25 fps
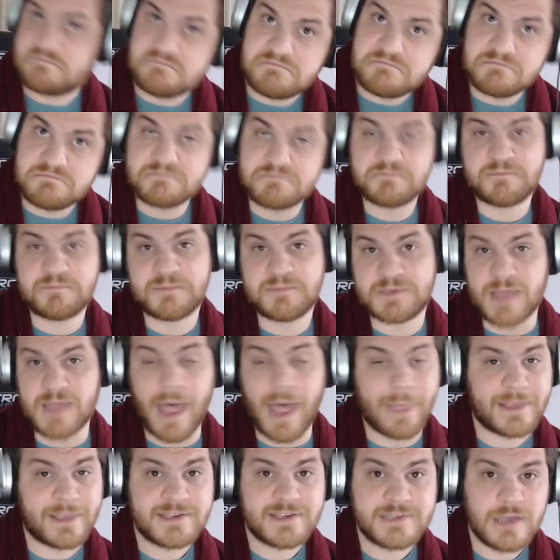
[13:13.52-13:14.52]
slightly
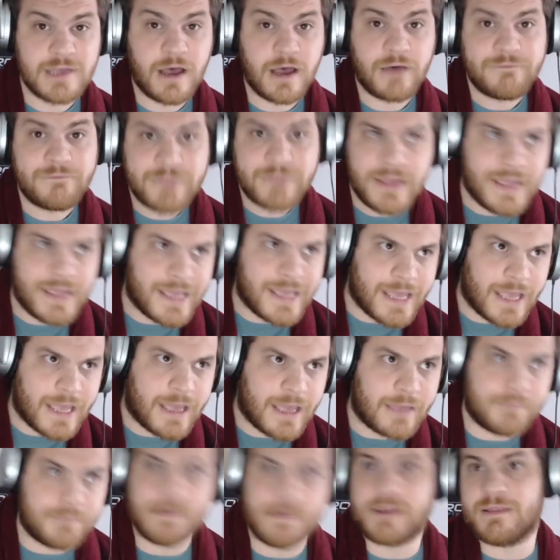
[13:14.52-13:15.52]
soft,
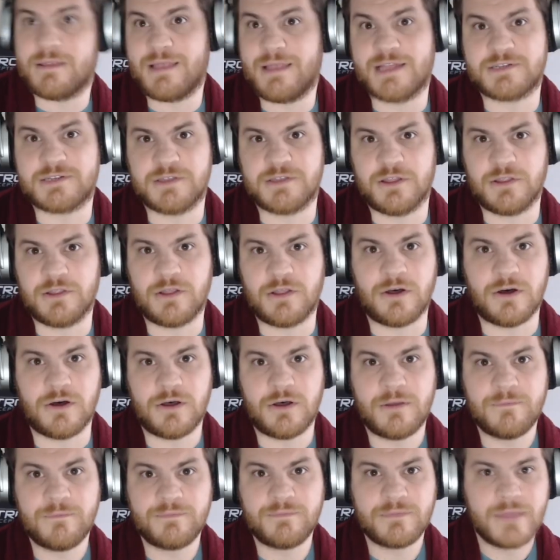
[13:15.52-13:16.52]
by the letter of the law,
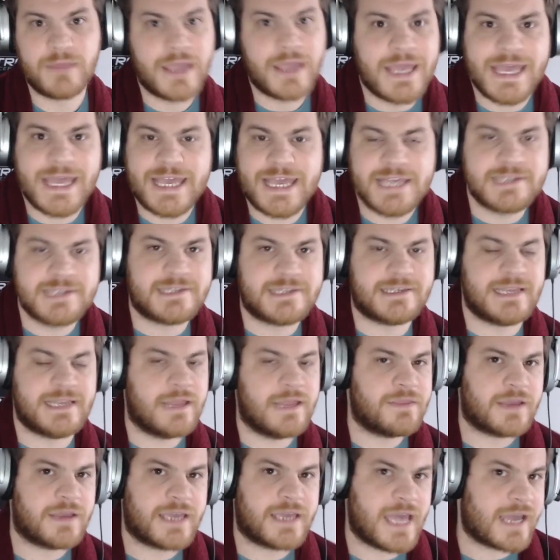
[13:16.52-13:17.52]

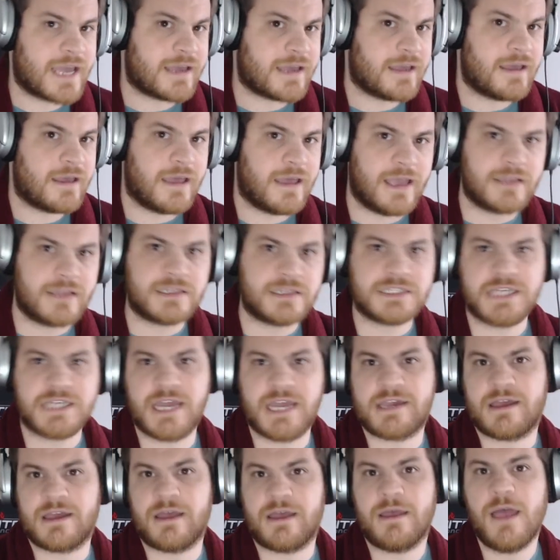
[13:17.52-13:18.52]
English
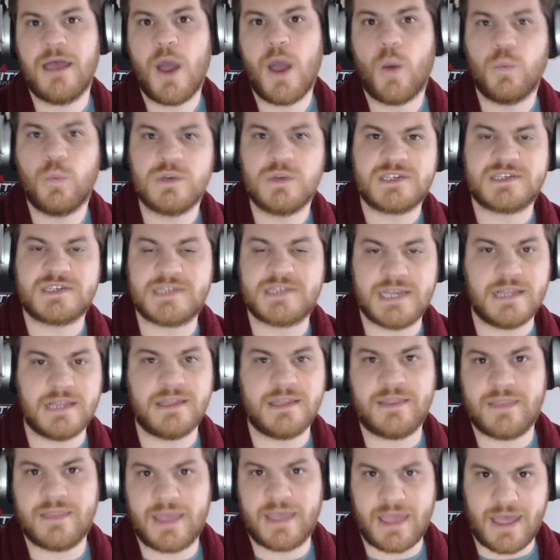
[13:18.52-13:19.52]
kicker, was still in
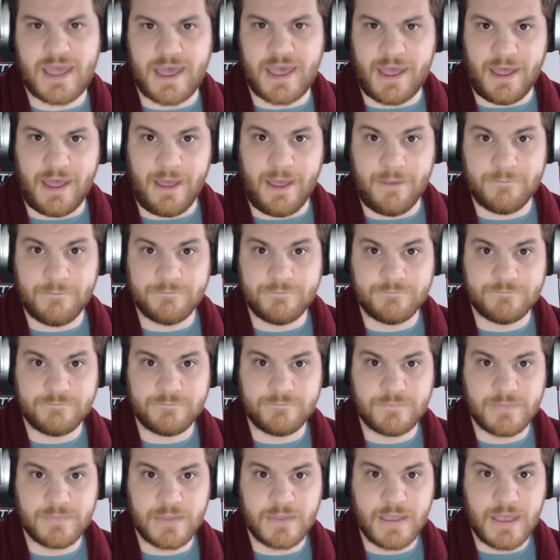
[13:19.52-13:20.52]
the air.
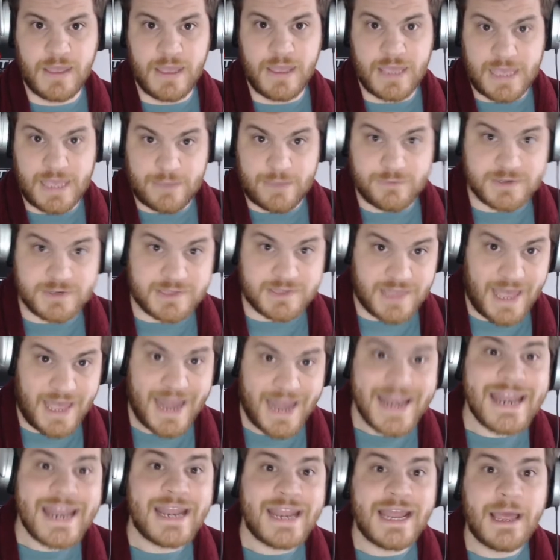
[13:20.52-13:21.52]
He was
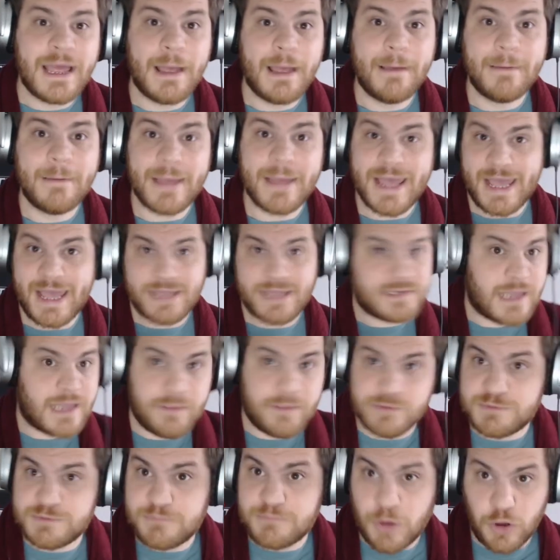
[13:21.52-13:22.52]
then hit. It was
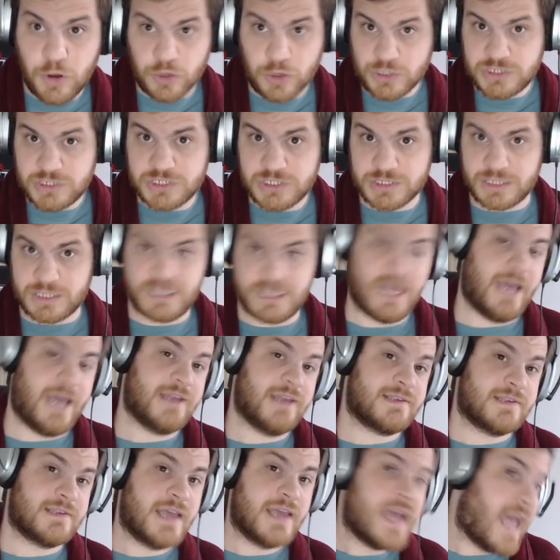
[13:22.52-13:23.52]
pushed, yes,
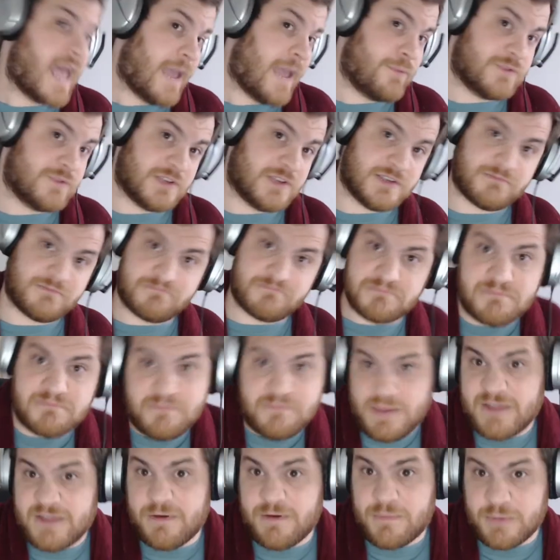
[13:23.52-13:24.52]
it was a bit
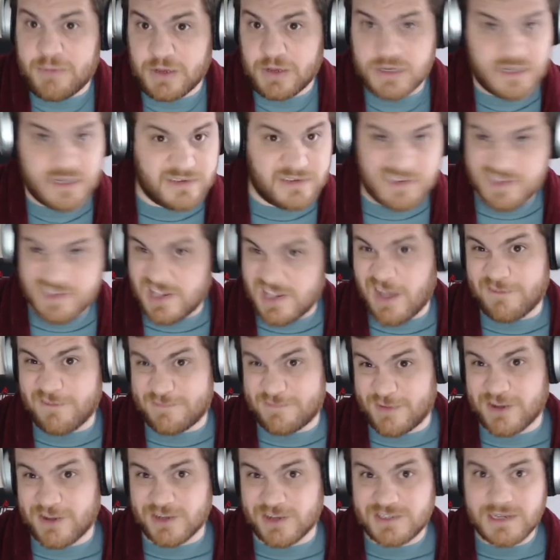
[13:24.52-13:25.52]
of a push, it was a soft
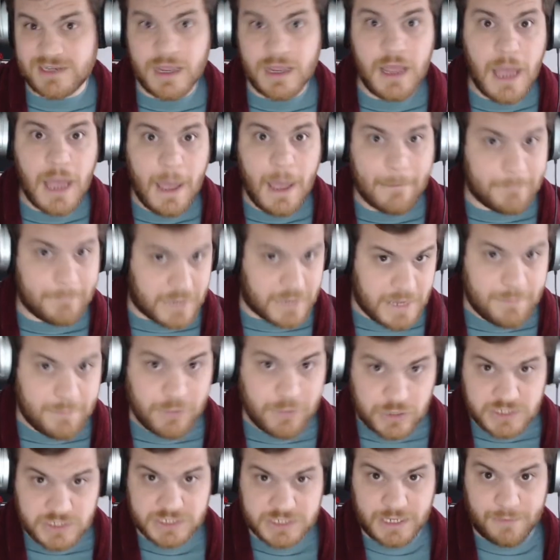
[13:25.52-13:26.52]
push, but he
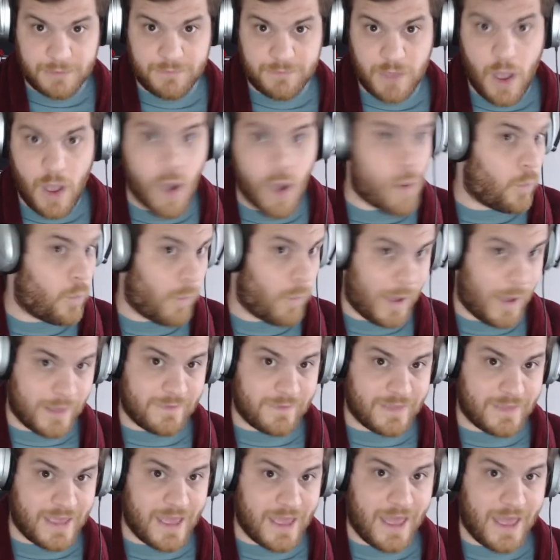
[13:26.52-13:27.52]
pushed him on the
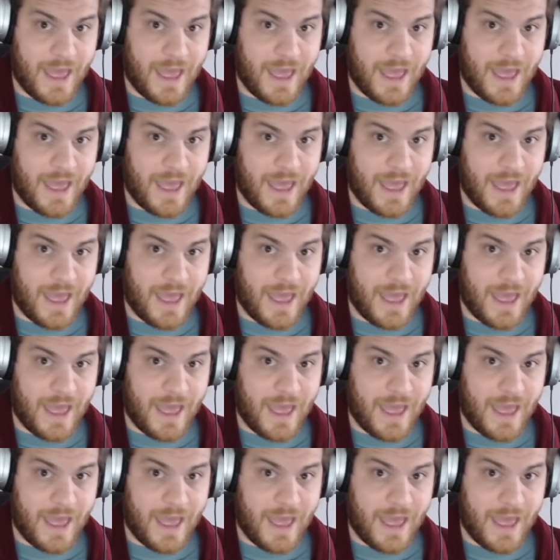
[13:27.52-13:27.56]
air.